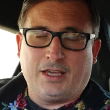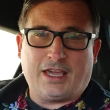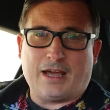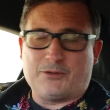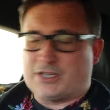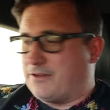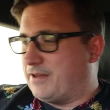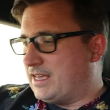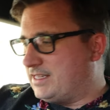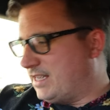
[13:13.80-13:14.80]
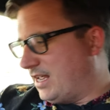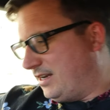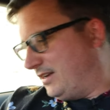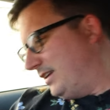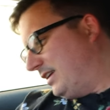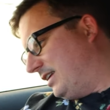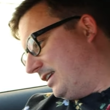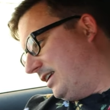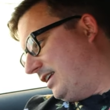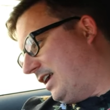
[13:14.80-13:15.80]
Camera's overheating.
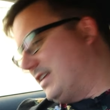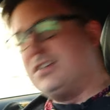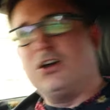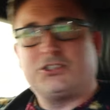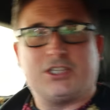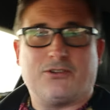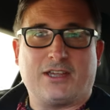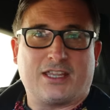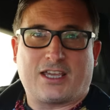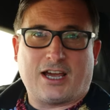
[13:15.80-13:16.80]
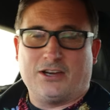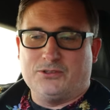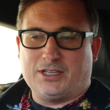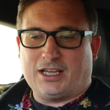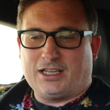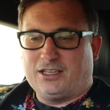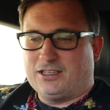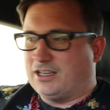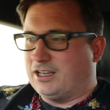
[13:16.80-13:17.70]
It's not doing the coding.